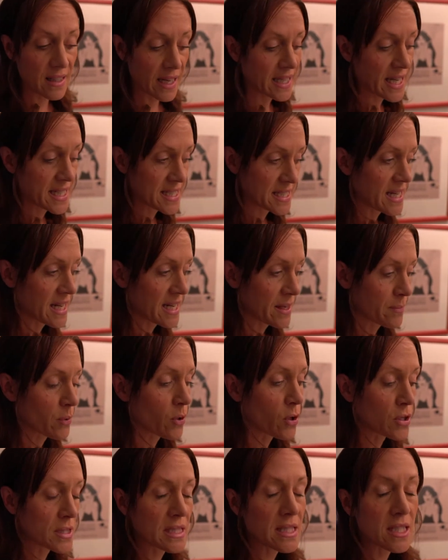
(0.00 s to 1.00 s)
Like I said, it
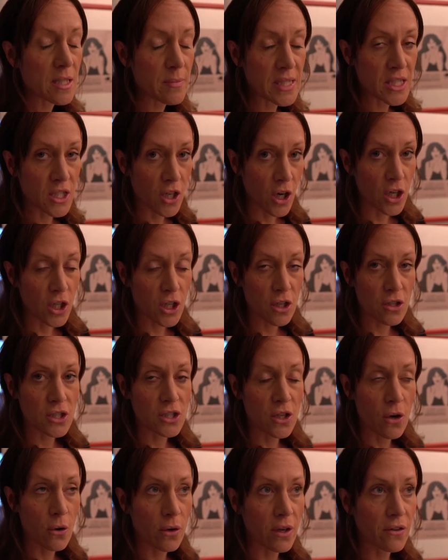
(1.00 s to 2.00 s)
pulls a little bit darker,
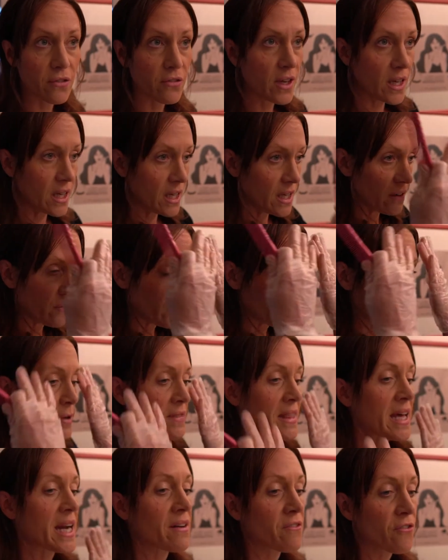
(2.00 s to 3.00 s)
so if we
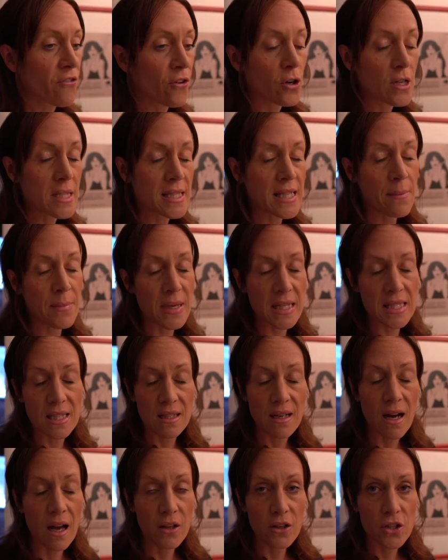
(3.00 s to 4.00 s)
put that on first, that means the
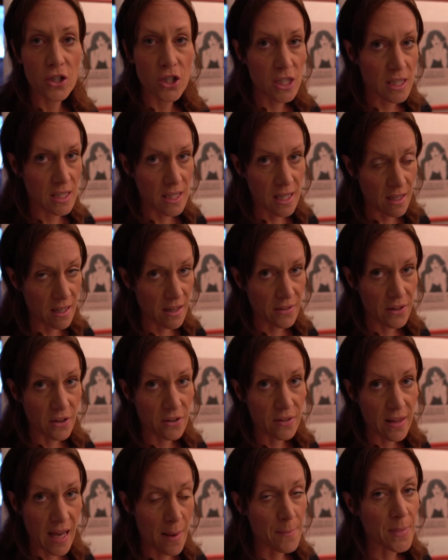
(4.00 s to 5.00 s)
color is just sitting on
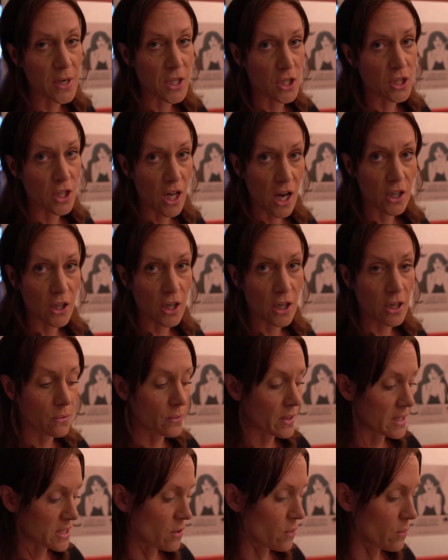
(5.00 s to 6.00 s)
there that much longer,
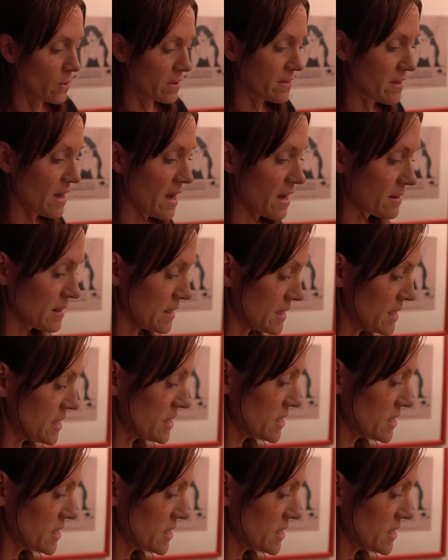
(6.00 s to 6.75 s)
and we don't want that.